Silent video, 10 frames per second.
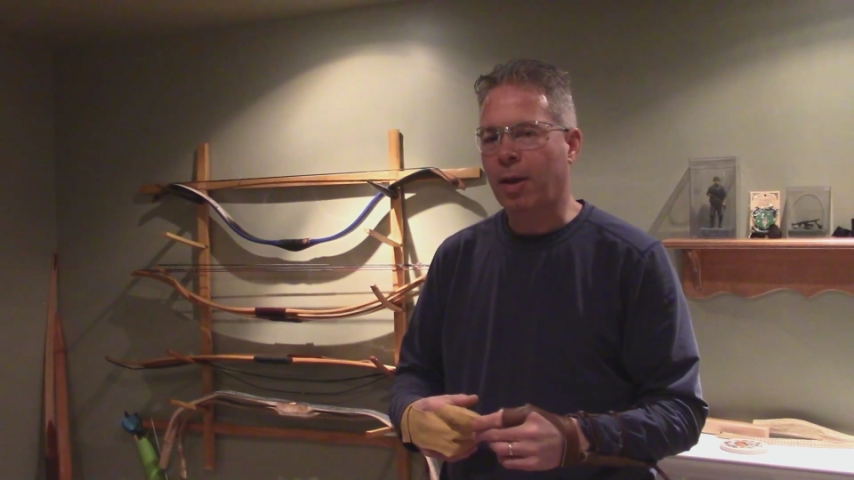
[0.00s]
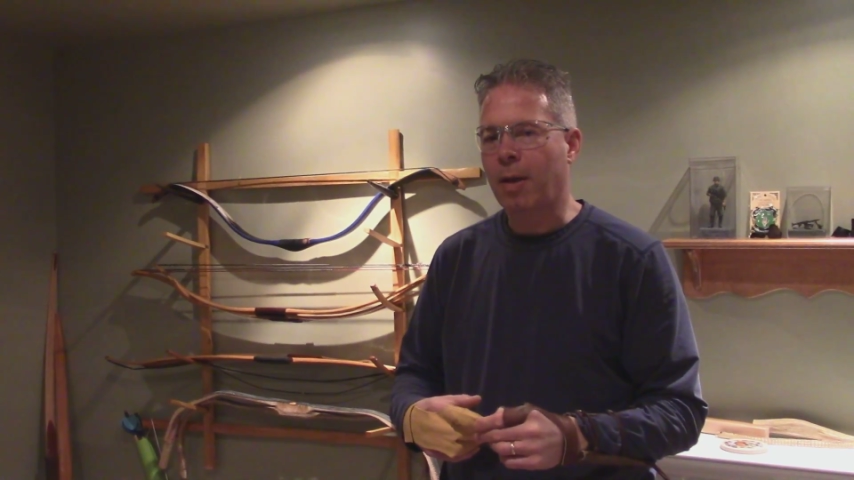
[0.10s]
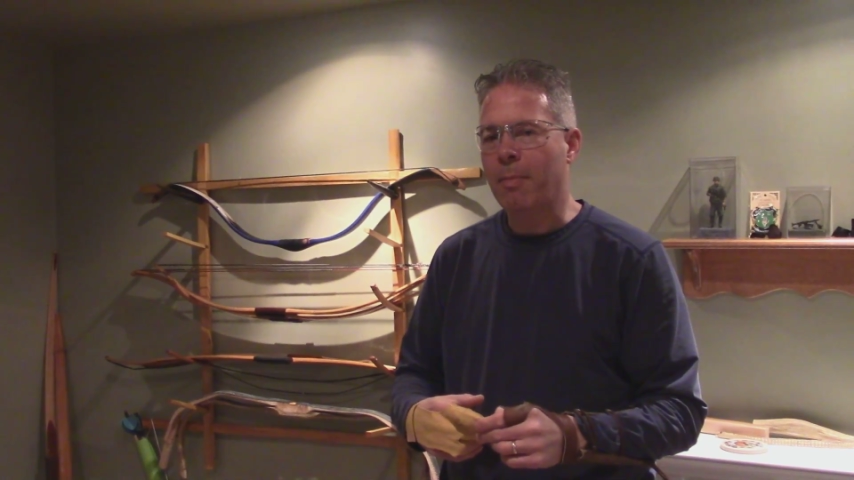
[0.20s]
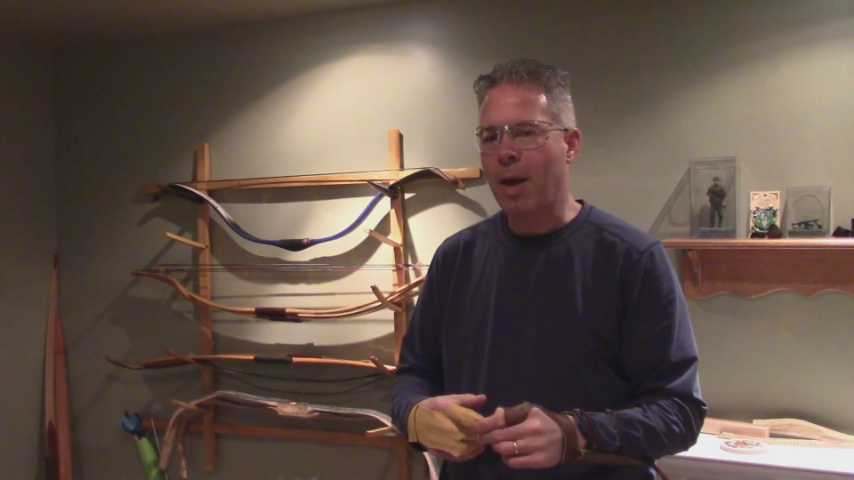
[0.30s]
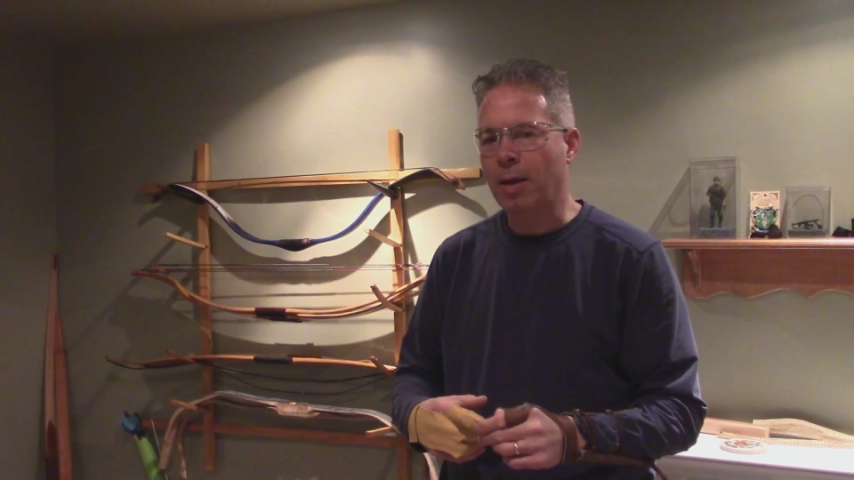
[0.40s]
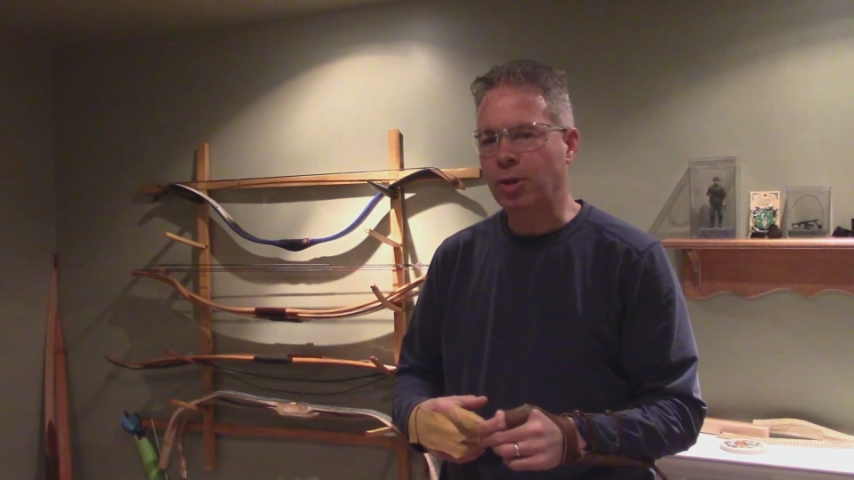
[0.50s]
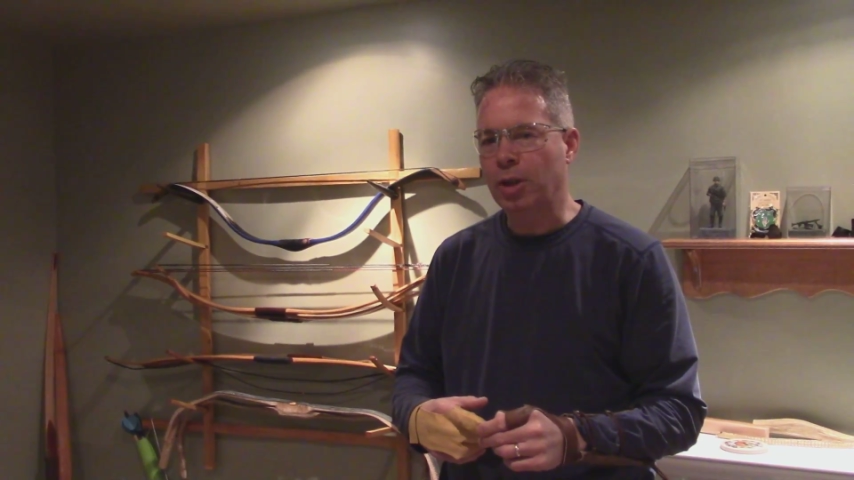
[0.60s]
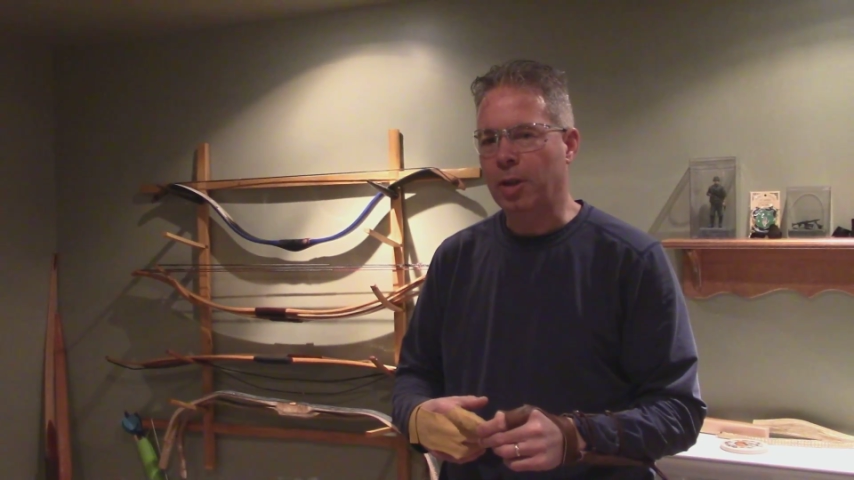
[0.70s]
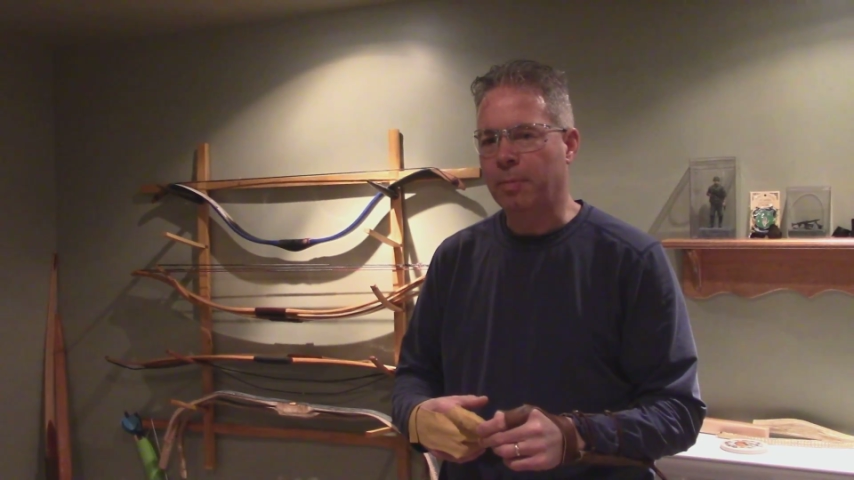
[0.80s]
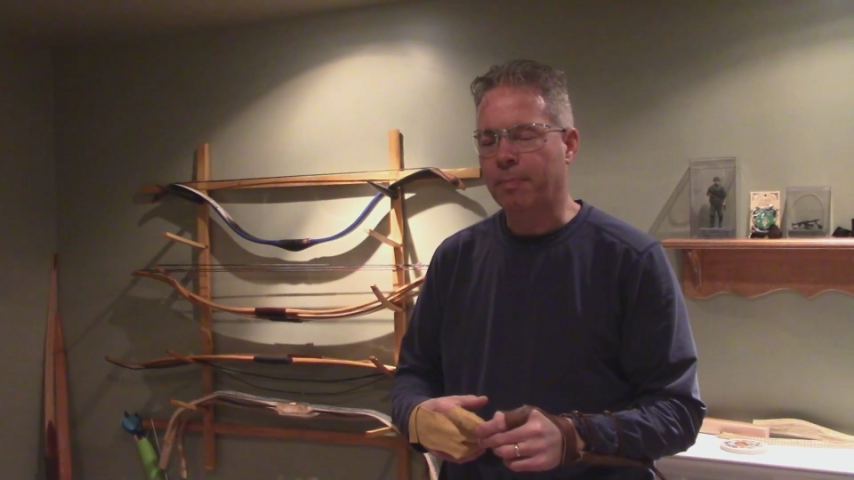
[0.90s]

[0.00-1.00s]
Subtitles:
the Comanche.